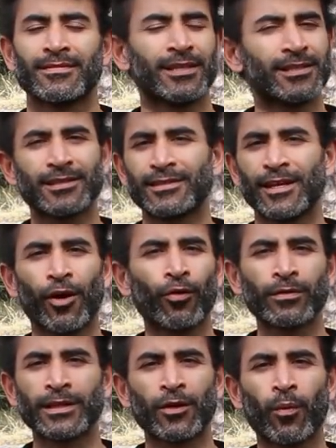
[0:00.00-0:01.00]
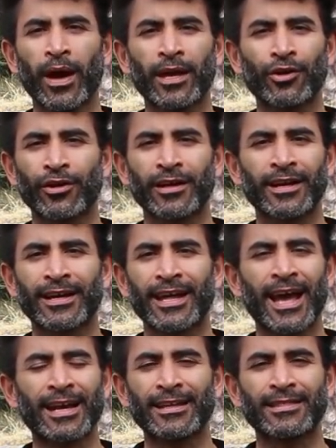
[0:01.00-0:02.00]
This is the only way you're going to
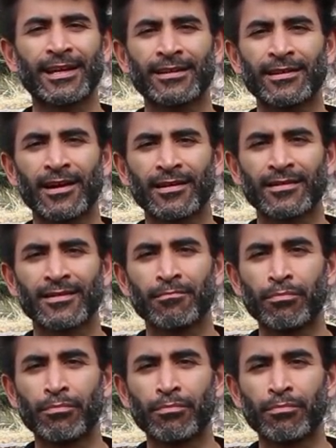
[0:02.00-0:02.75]
get anything done.